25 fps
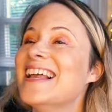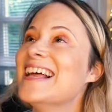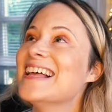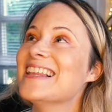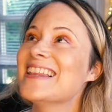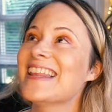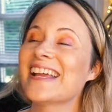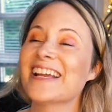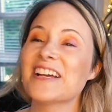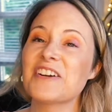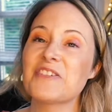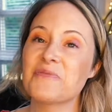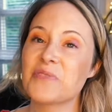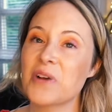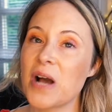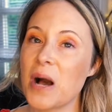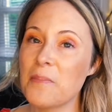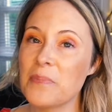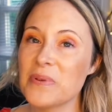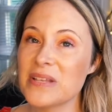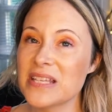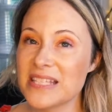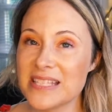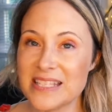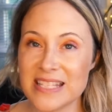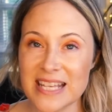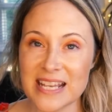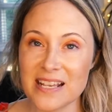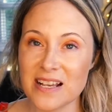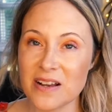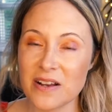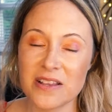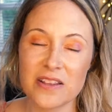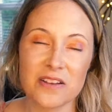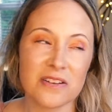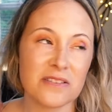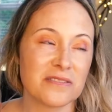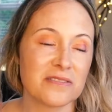Like a couple of days,
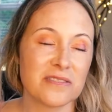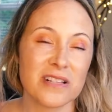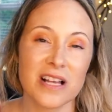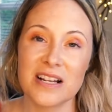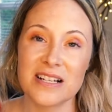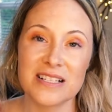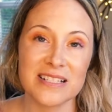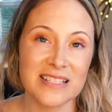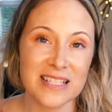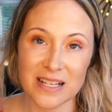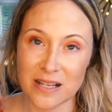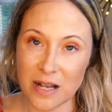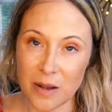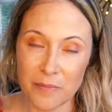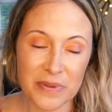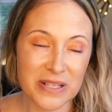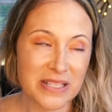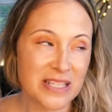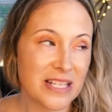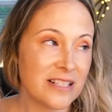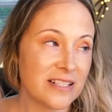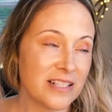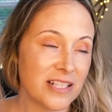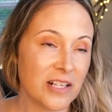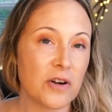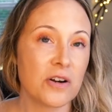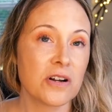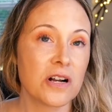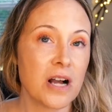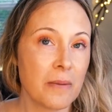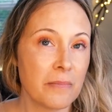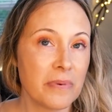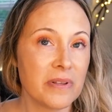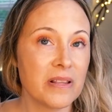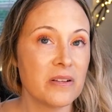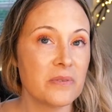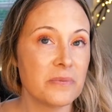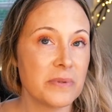no, not a couple of days ago, a
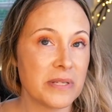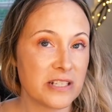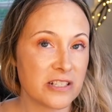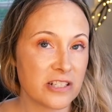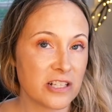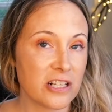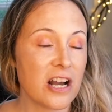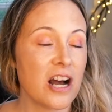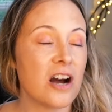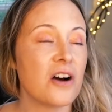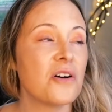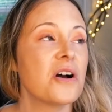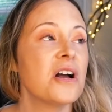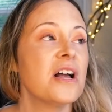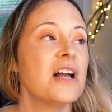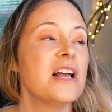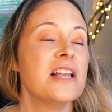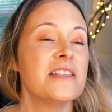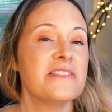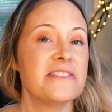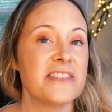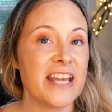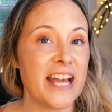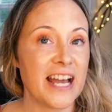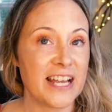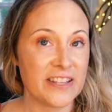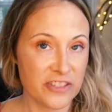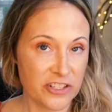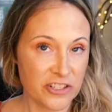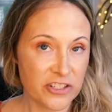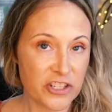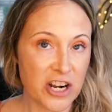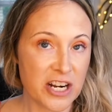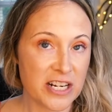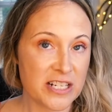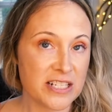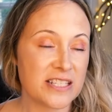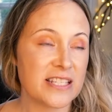couple of weeks ago, they had the
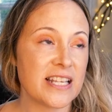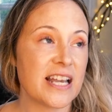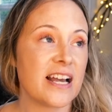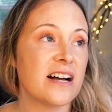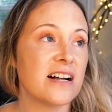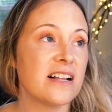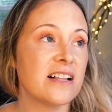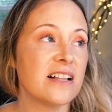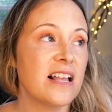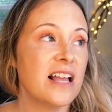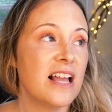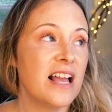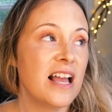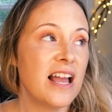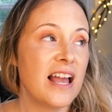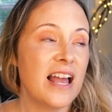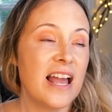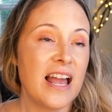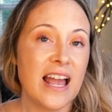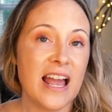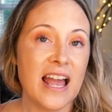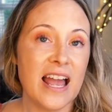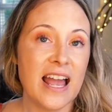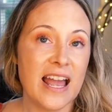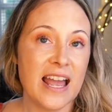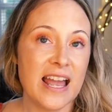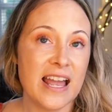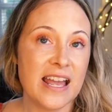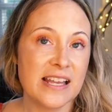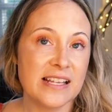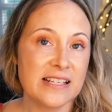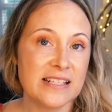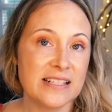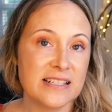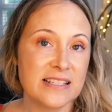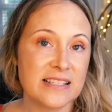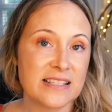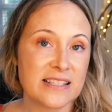Tarte sale.
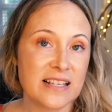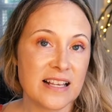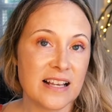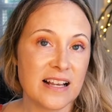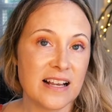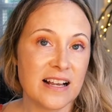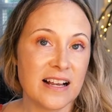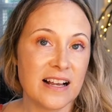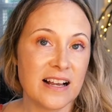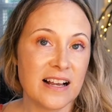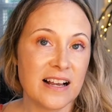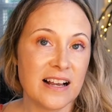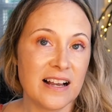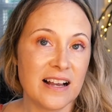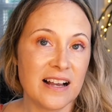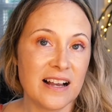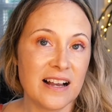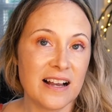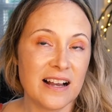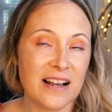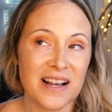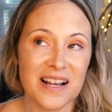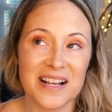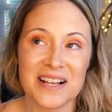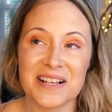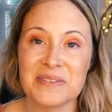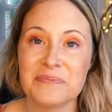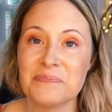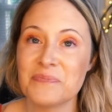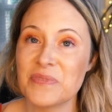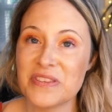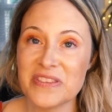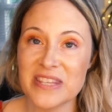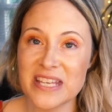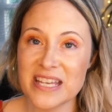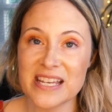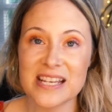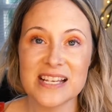And the
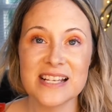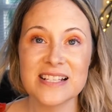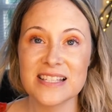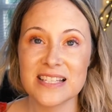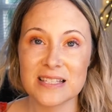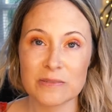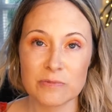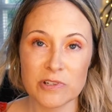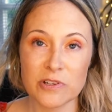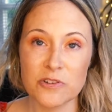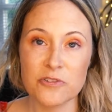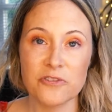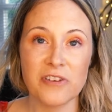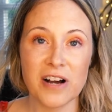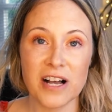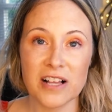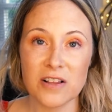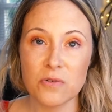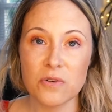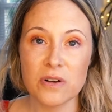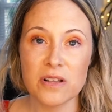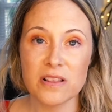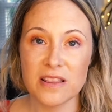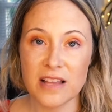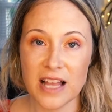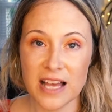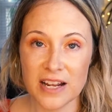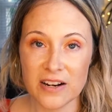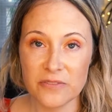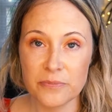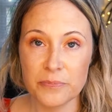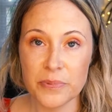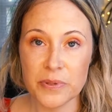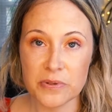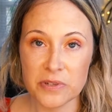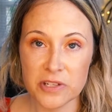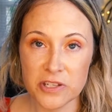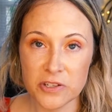thing is when you follow a lot of
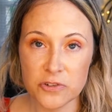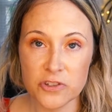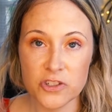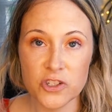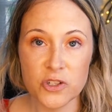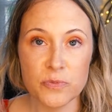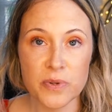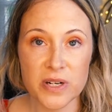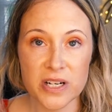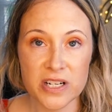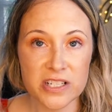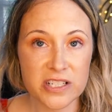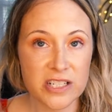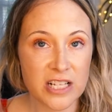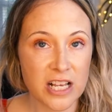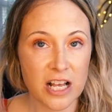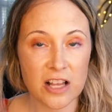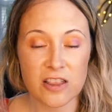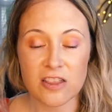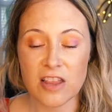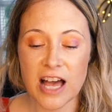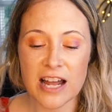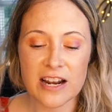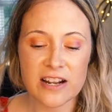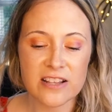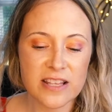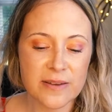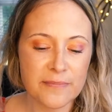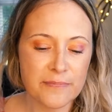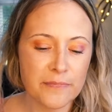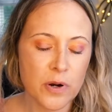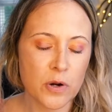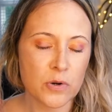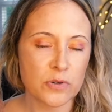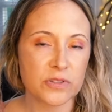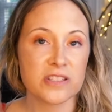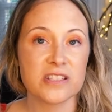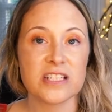beauty YouTubers, a lot of them
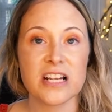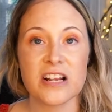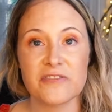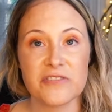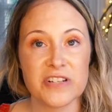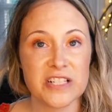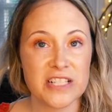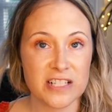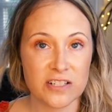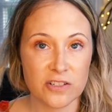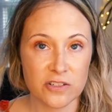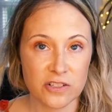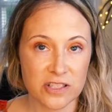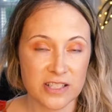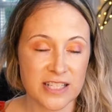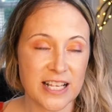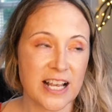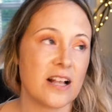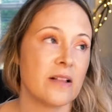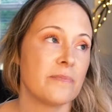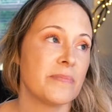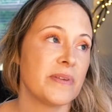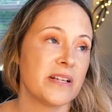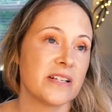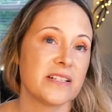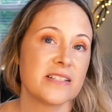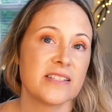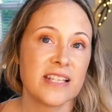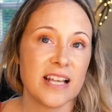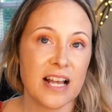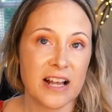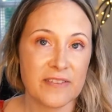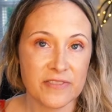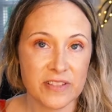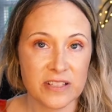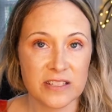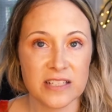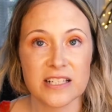post every single sale because they
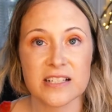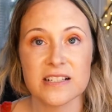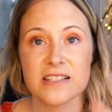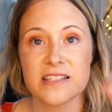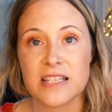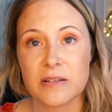have the links.